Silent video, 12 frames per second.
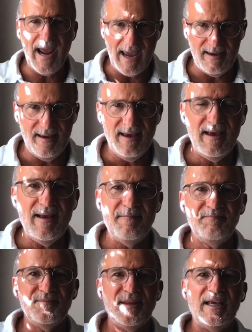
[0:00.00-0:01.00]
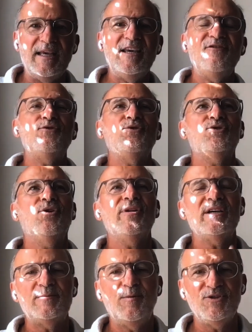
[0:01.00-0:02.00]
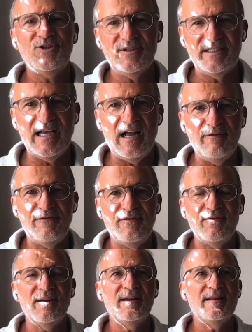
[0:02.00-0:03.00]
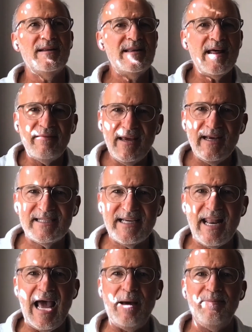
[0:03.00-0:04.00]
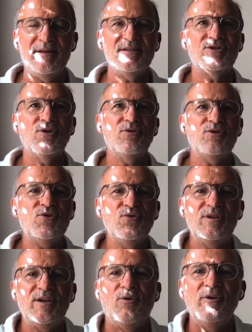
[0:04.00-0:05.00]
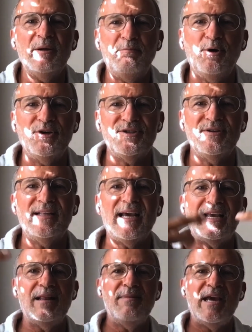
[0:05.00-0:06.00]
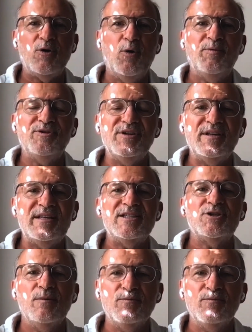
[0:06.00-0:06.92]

way. If you don't expose yourself, nothing is going to happen. So you, the only person that can make opportunities